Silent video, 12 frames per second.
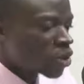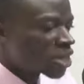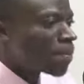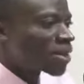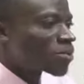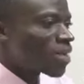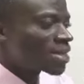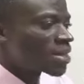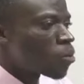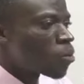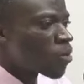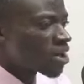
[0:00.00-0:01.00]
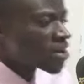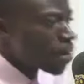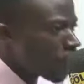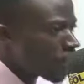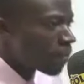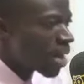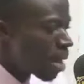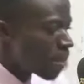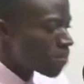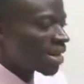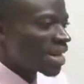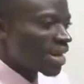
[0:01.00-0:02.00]
that particular thing will create a problem.
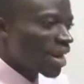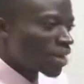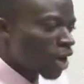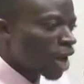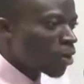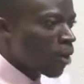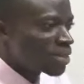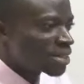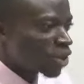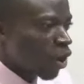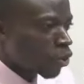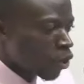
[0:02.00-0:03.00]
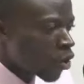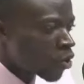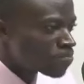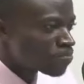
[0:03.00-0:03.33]
By the electoral commission or no.